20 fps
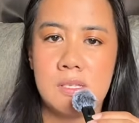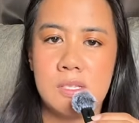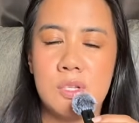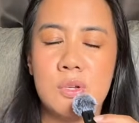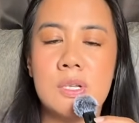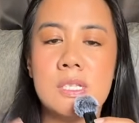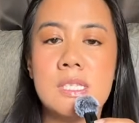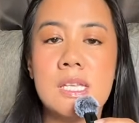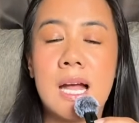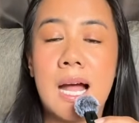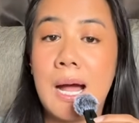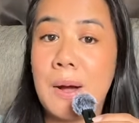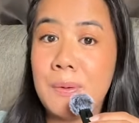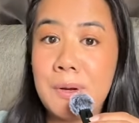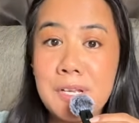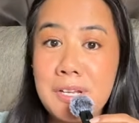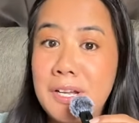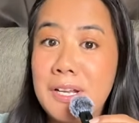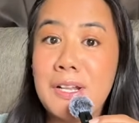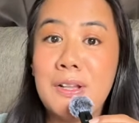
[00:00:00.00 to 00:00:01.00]
So it's how are
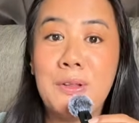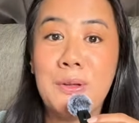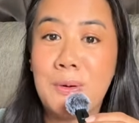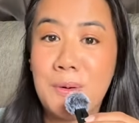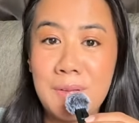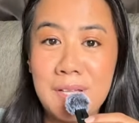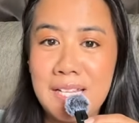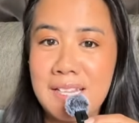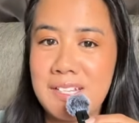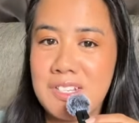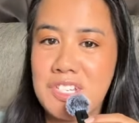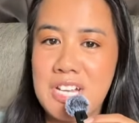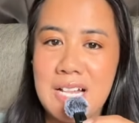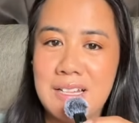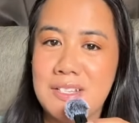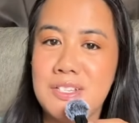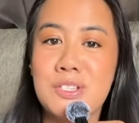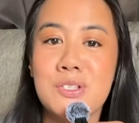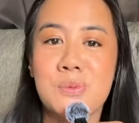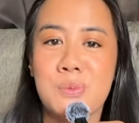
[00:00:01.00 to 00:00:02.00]
you going to know that the
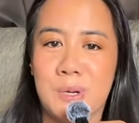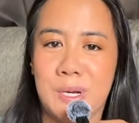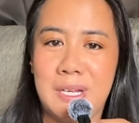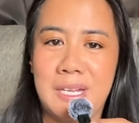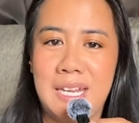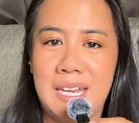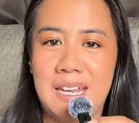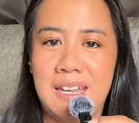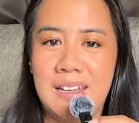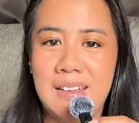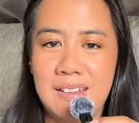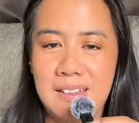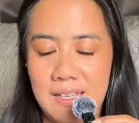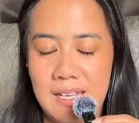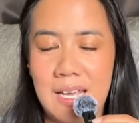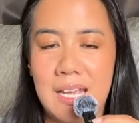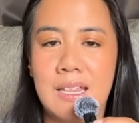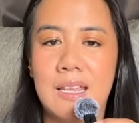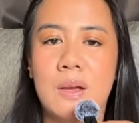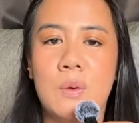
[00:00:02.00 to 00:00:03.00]
challenge is working?
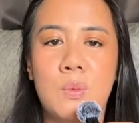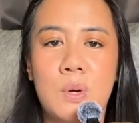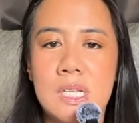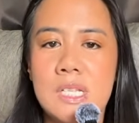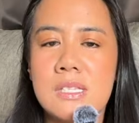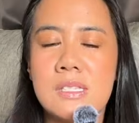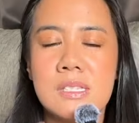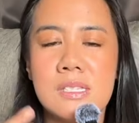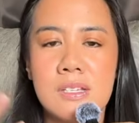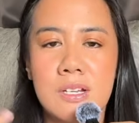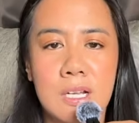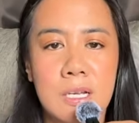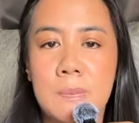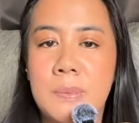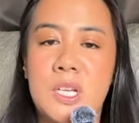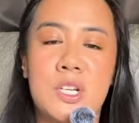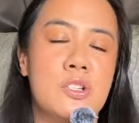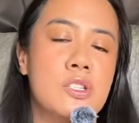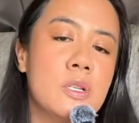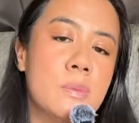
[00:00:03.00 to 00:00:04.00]
And then what's going to be
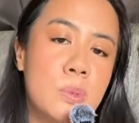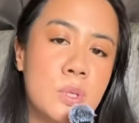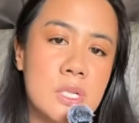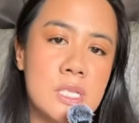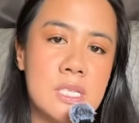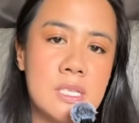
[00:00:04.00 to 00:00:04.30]
your support